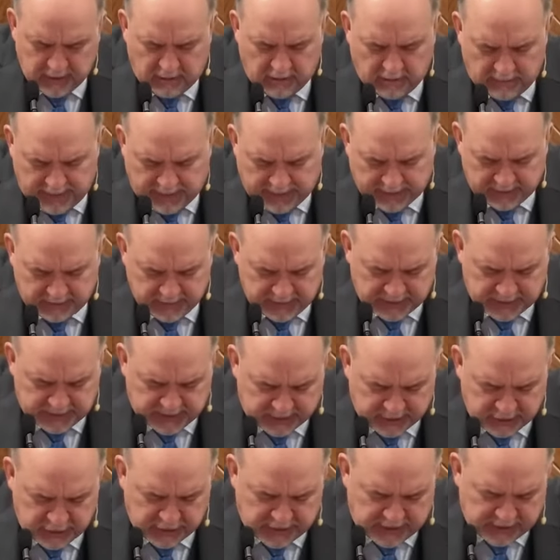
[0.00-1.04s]
about him is
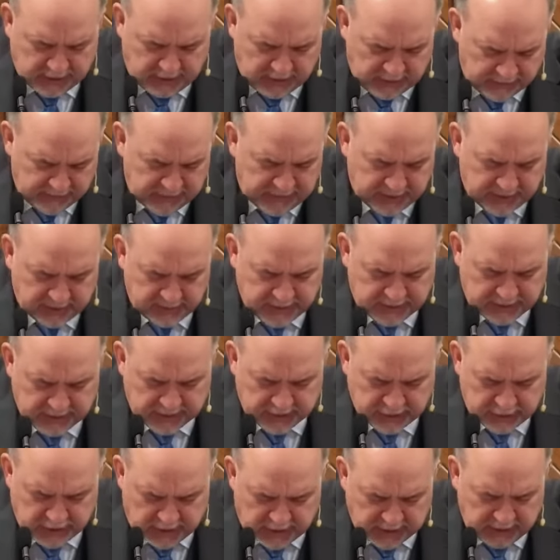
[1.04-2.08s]
that John loved him, and that
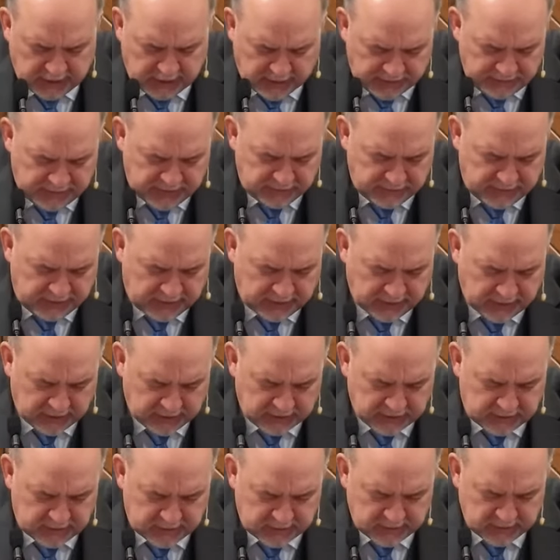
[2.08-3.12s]
John loved him
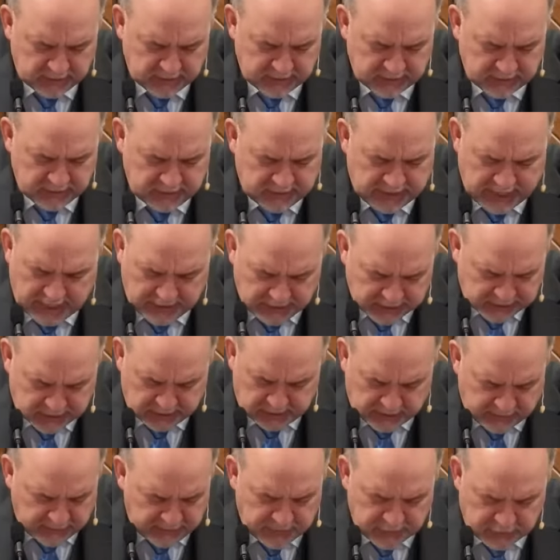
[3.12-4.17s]
because Gaius
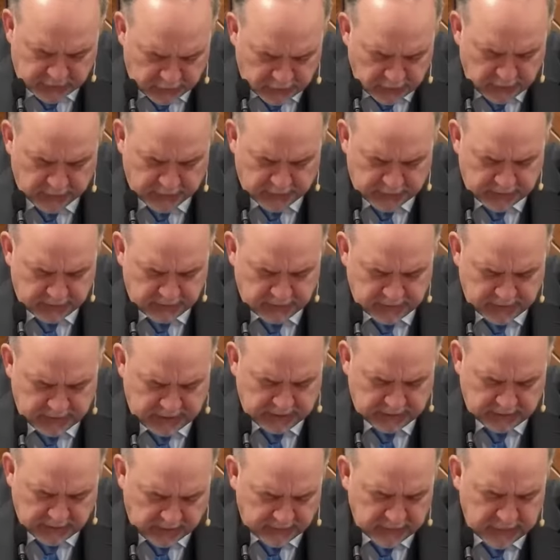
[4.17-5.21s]
loved the truth. He
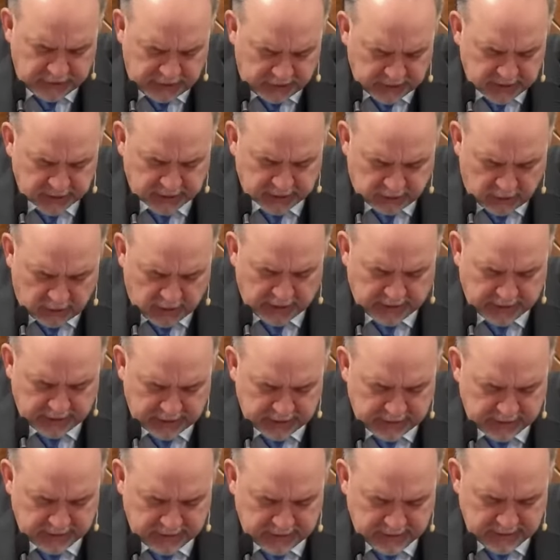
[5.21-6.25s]
loved Jesus
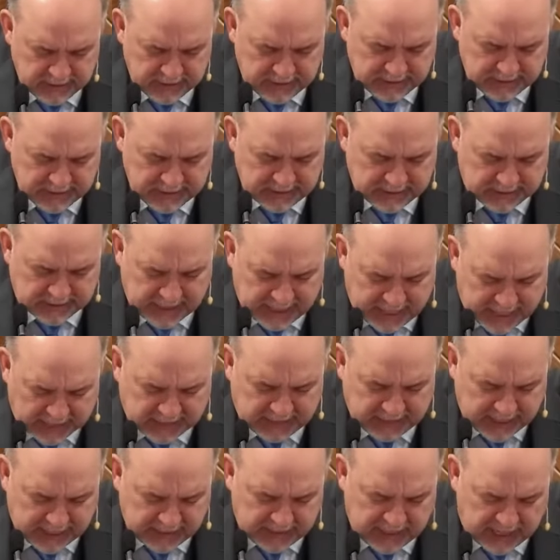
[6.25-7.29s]
Christ. And they had
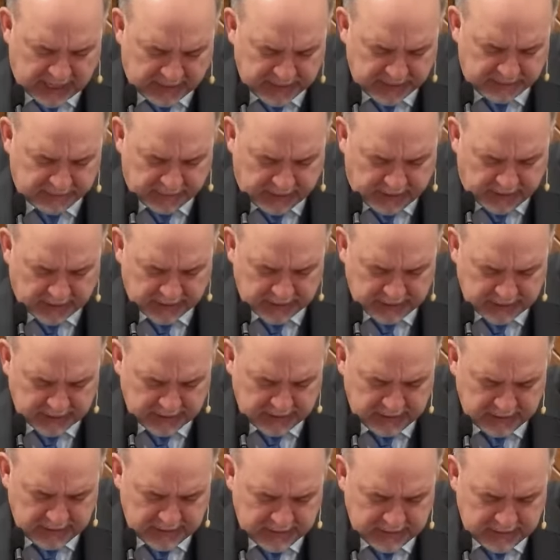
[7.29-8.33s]
that common bond.
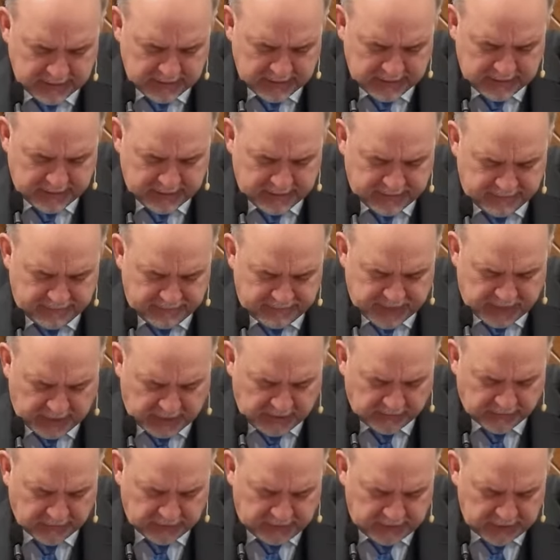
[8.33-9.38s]
Thank
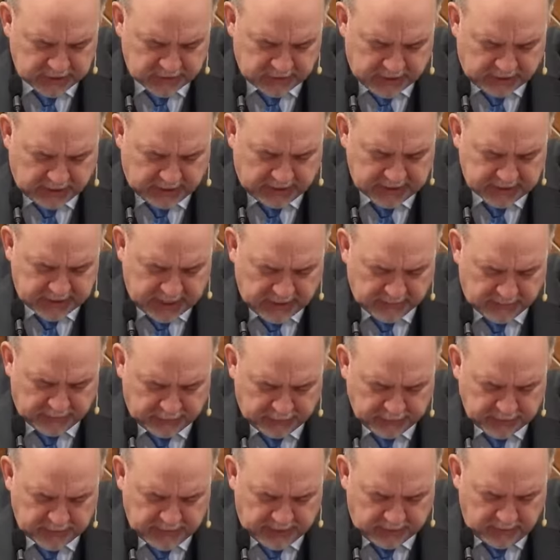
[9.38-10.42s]
you for these great
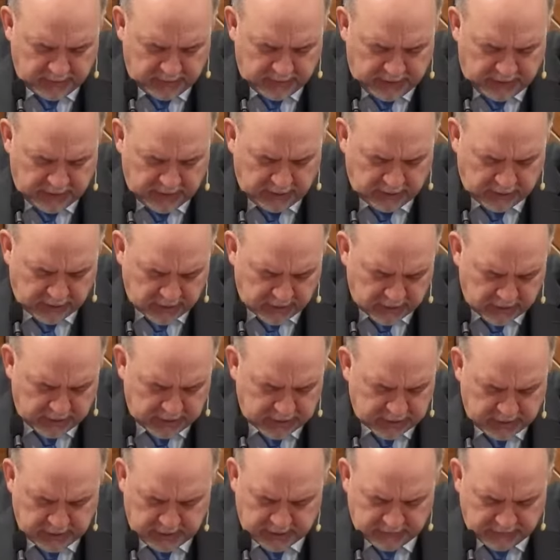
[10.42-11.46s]
examples. May we be
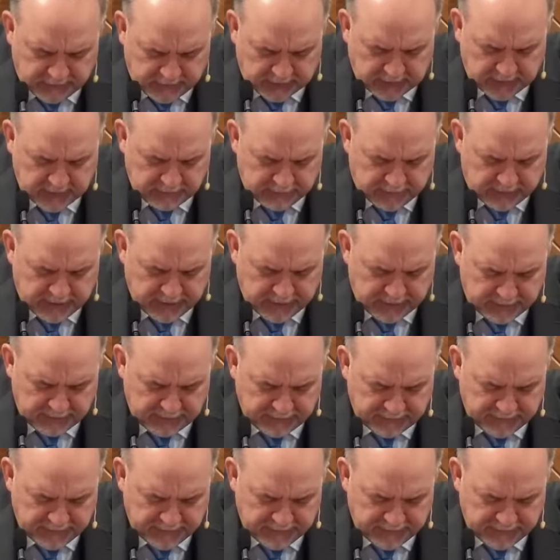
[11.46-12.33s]
encouraged and convicted by them.